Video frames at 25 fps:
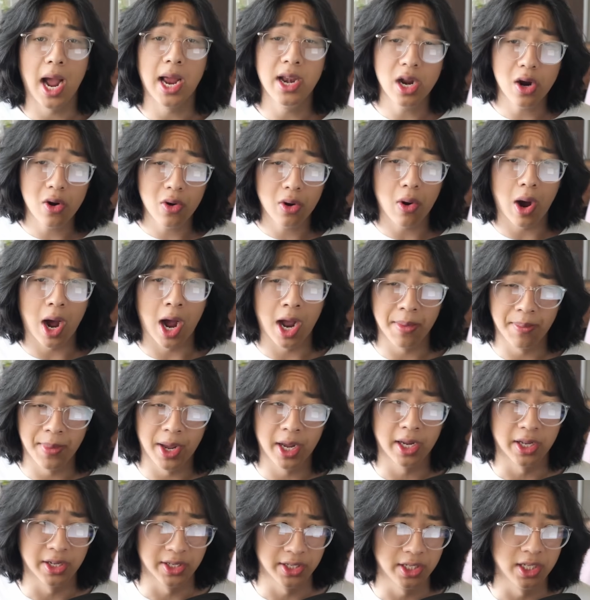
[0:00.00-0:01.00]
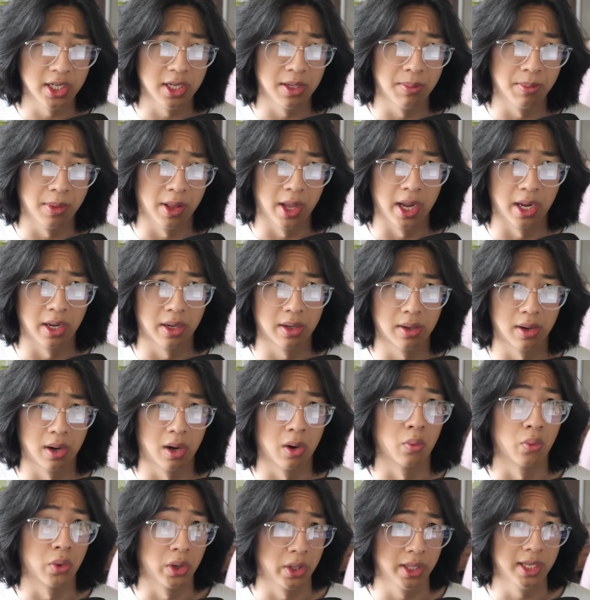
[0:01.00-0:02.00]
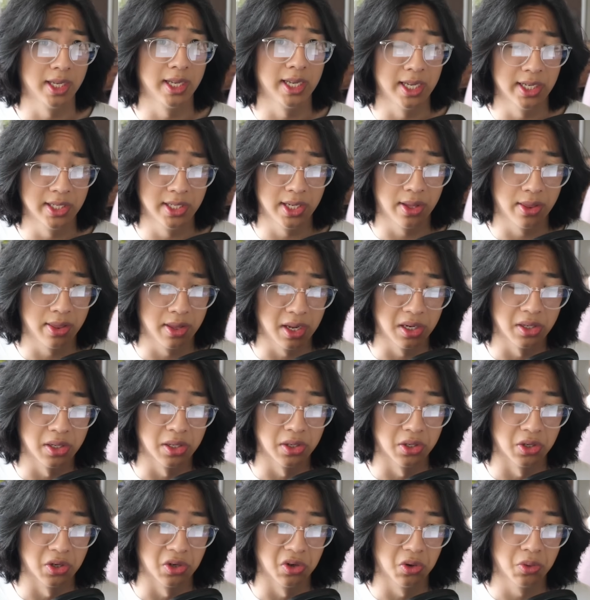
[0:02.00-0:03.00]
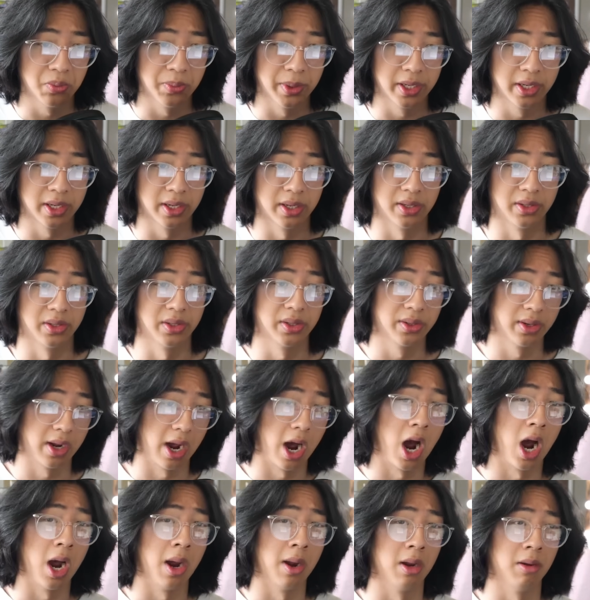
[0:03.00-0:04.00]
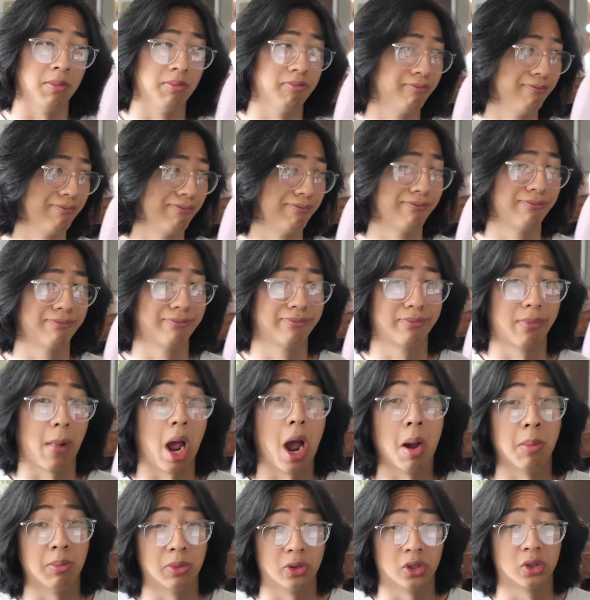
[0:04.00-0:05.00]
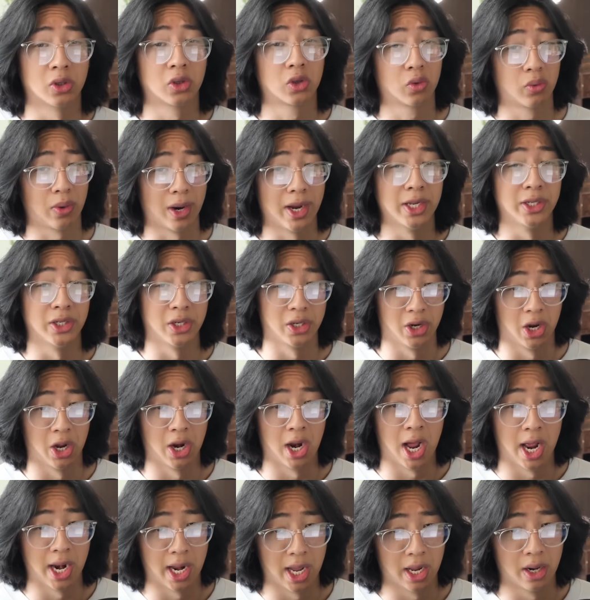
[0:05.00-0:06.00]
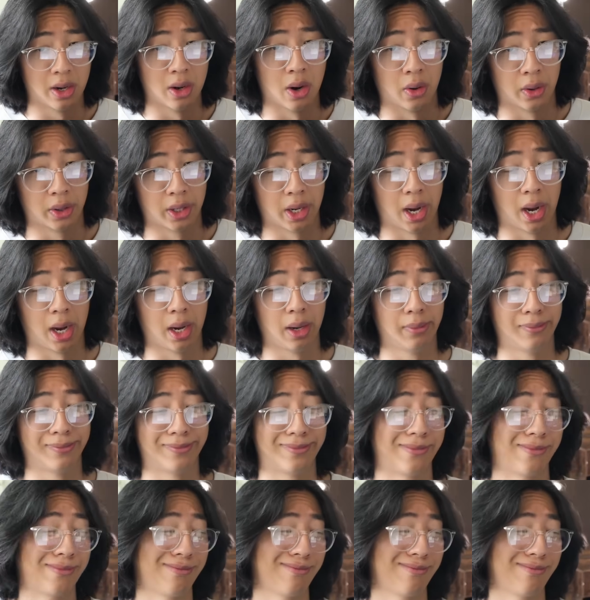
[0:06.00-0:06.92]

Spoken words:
I know I make it seem like a really easy thing to do because I'm just crazy good at it, okay?